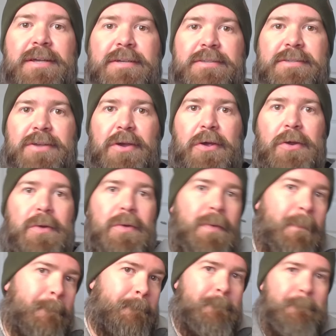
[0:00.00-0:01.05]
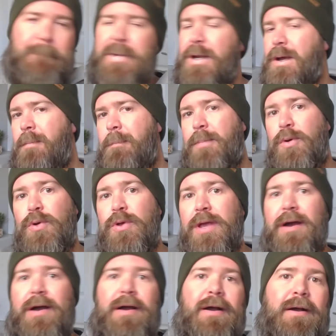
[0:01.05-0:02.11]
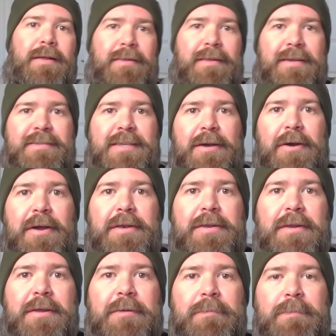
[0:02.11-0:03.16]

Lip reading: So booyah, that's how I did